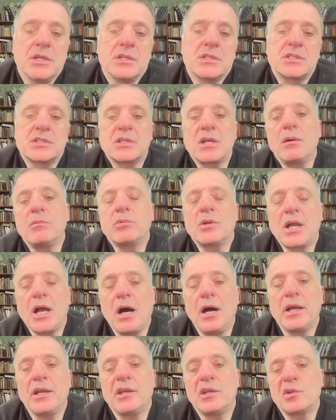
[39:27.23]
Some
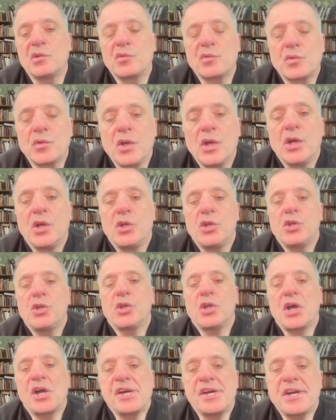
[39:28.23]
kind of
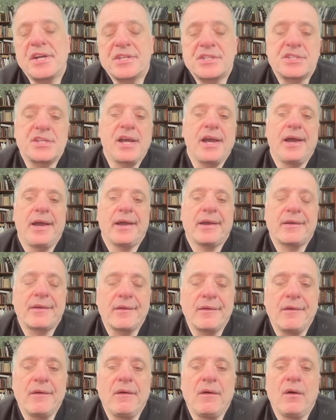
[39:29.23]
attack
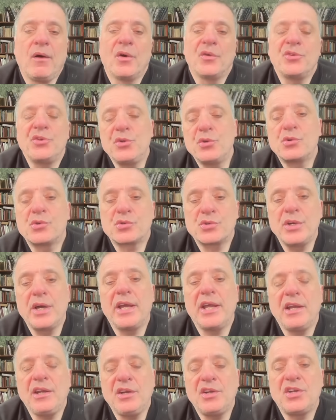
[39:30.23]
on
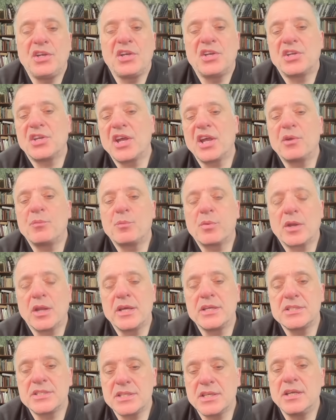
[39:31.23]
Ukraine did take
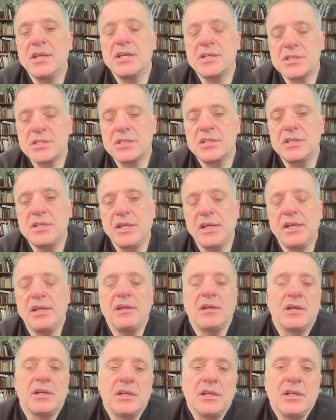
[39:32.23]
place
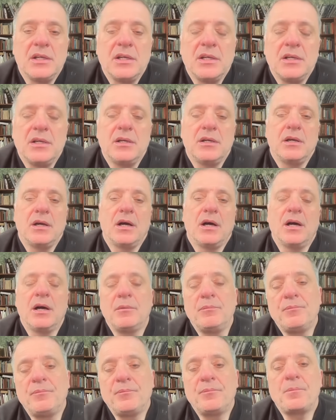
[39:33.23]
yesterday,
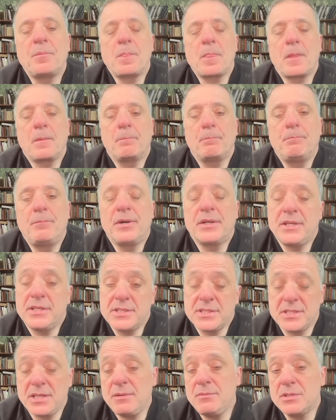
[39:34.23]
but it
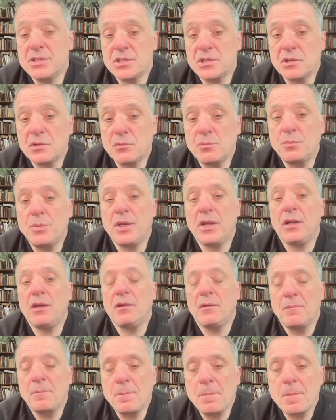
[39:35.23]
seems to have
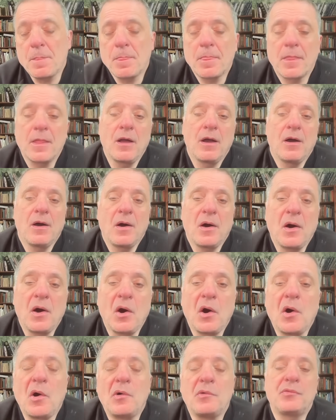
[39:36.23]
been
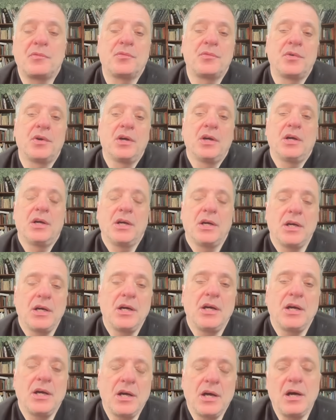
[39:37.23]
of
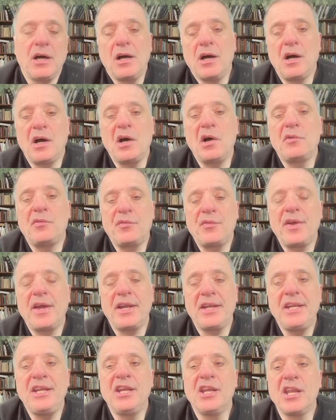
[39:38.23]
a
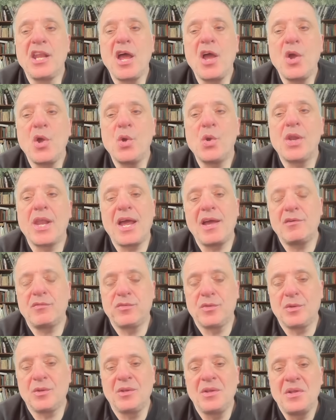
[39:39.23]
fairly low
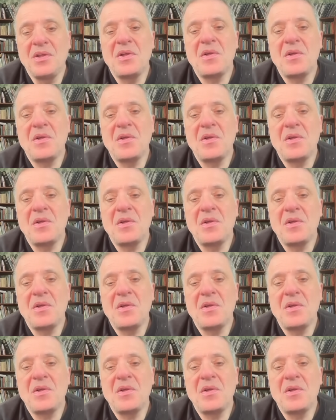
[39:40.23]
level